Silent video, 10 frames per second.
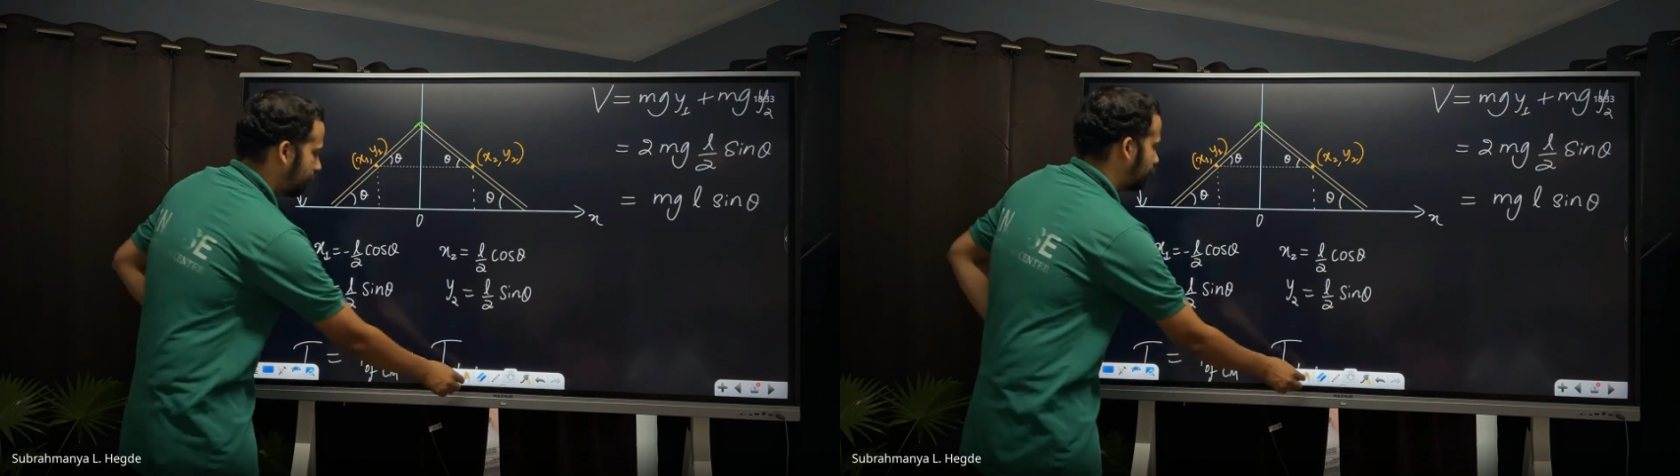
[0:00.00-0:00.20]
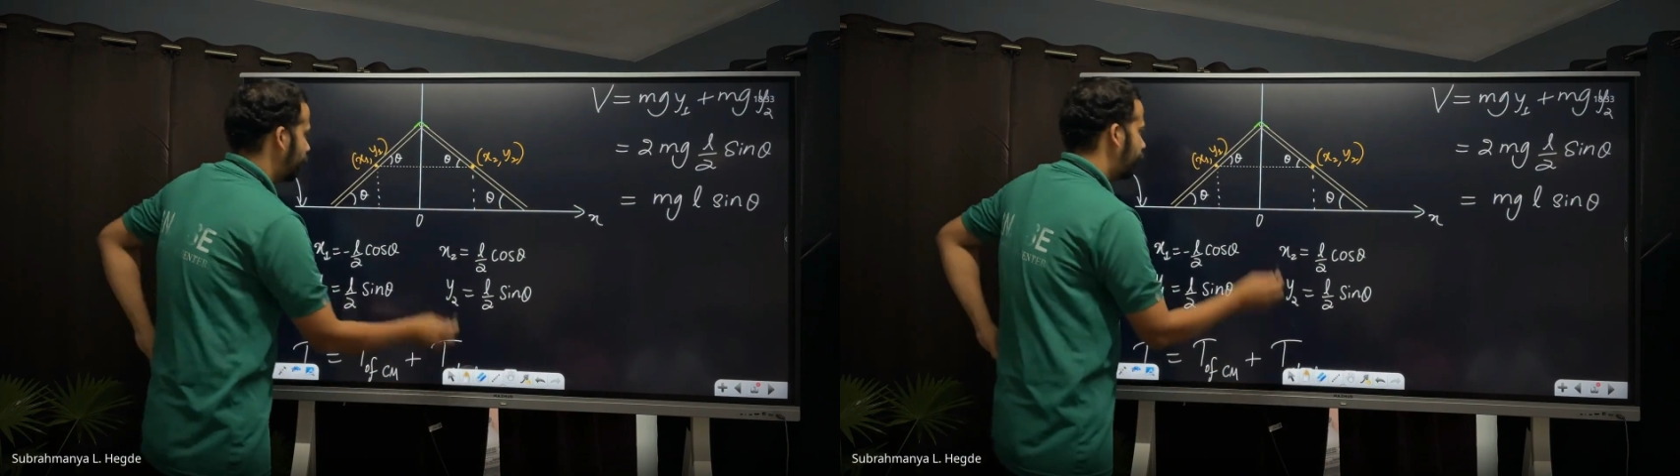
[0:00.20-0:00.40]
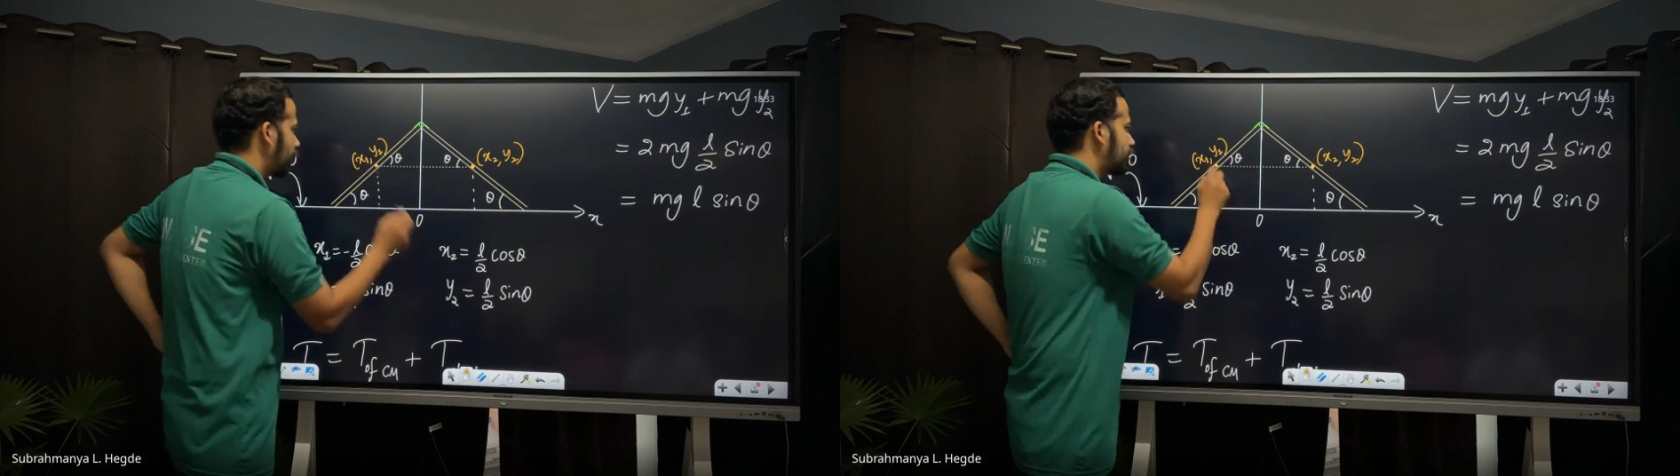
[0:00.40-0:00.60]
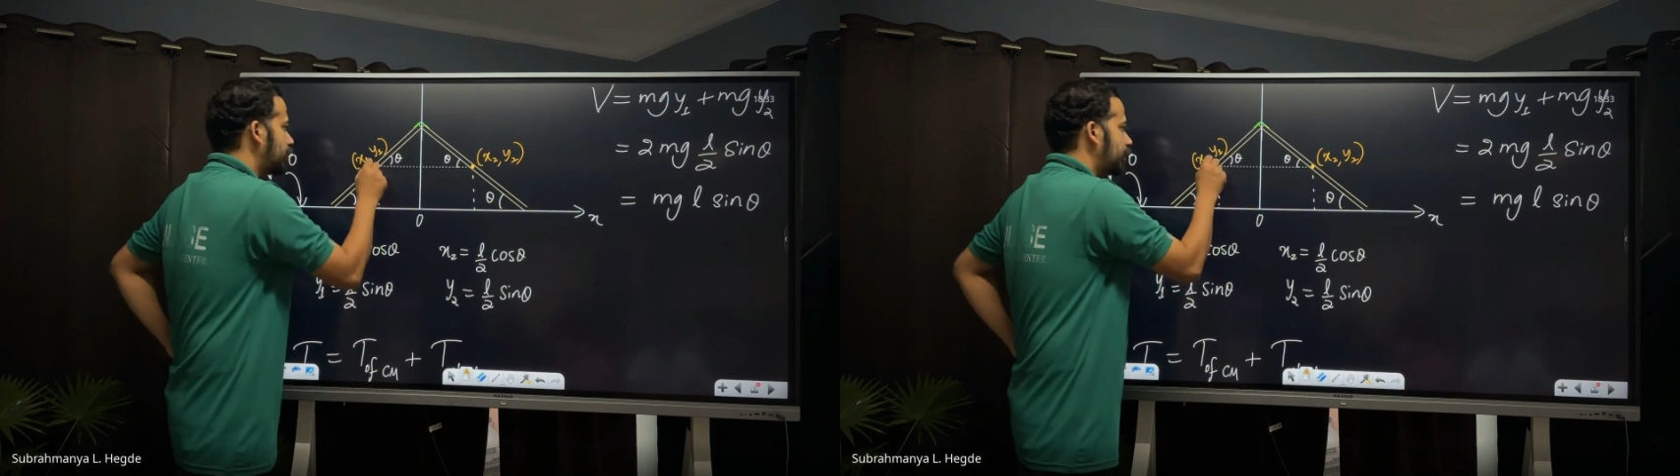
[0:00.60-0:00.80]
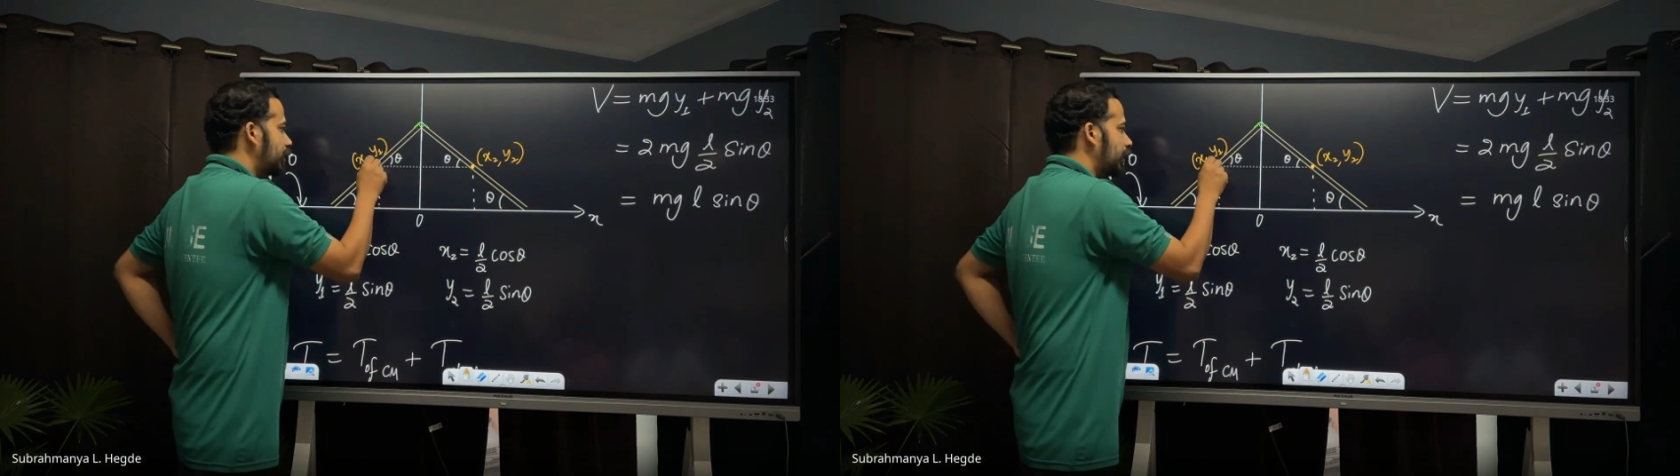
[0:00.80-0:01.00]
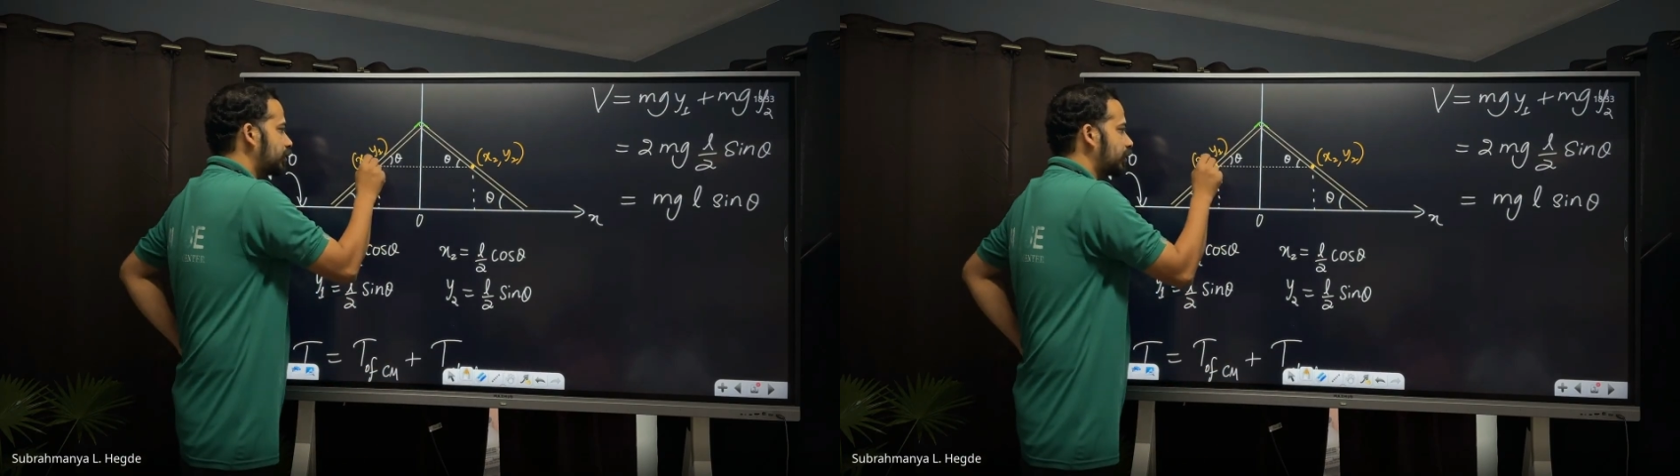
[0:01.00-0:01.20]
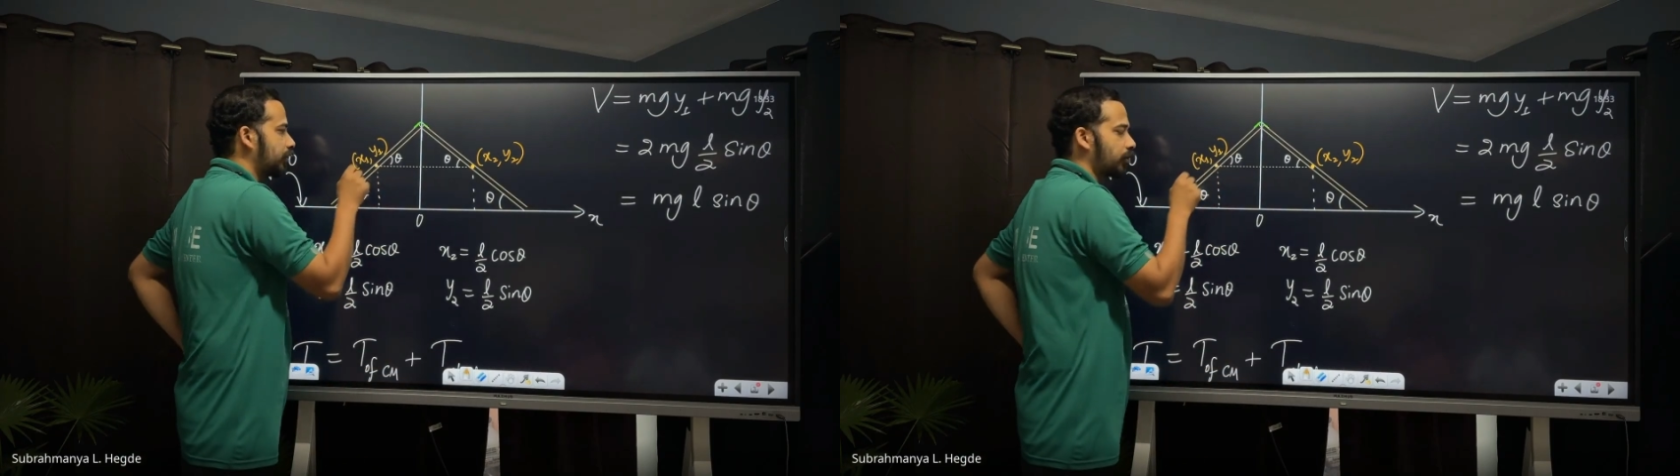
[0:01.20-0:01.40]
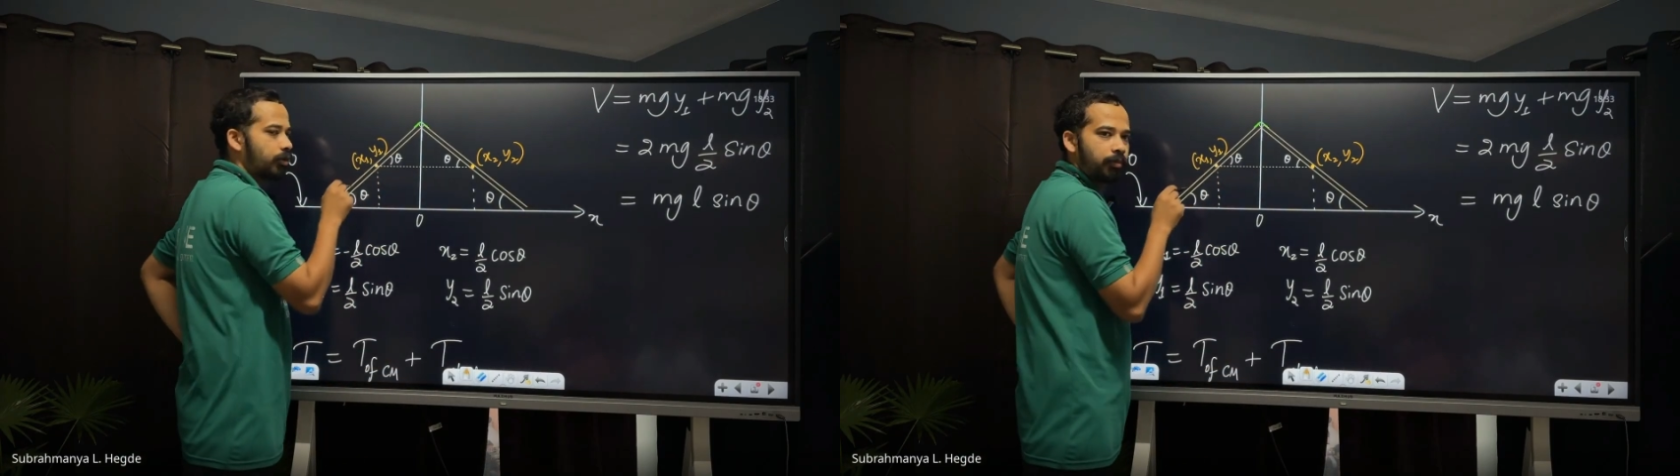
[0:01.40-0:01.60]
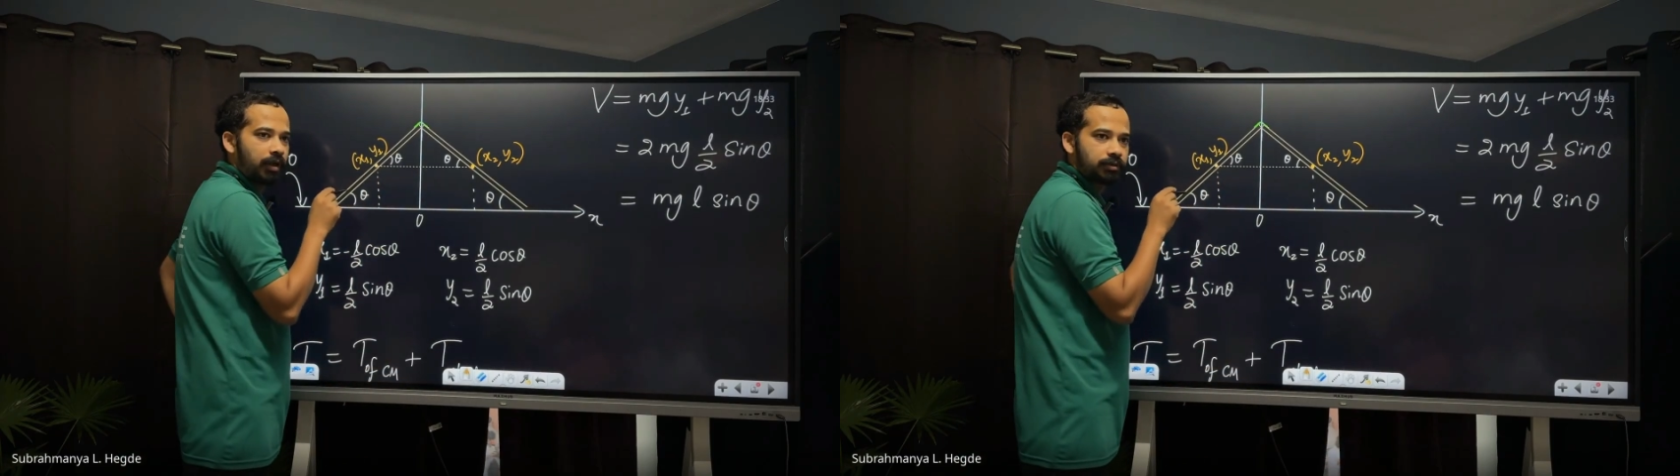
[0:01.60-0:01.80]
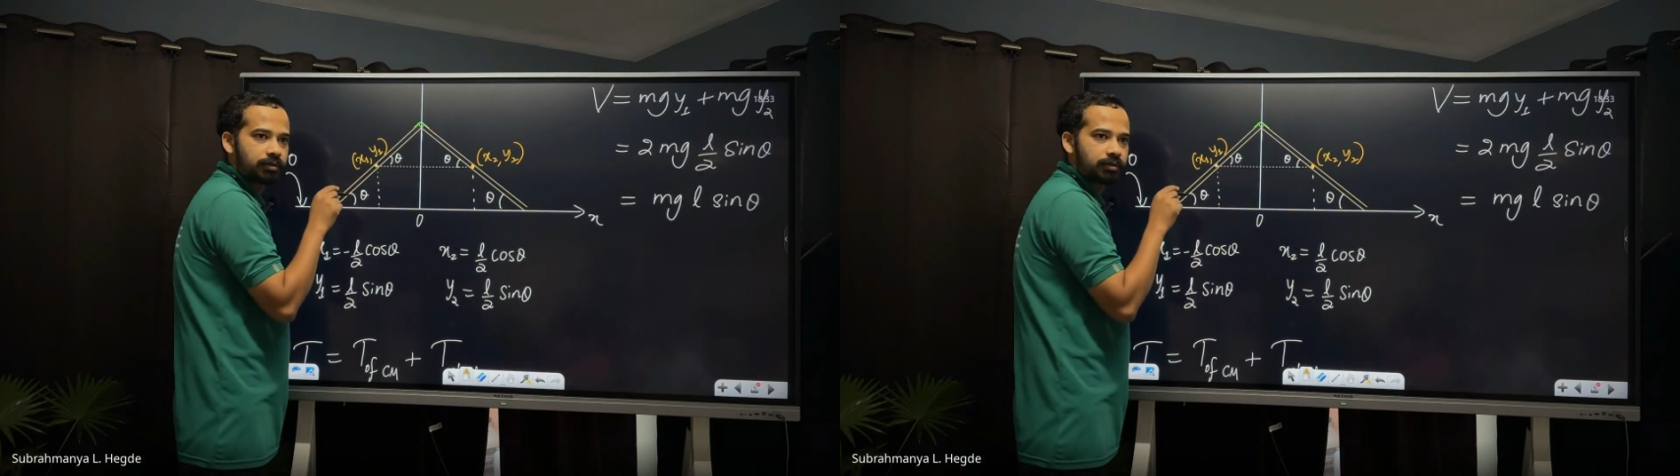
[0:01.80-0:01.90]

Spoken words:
If you are sitting at center of mass,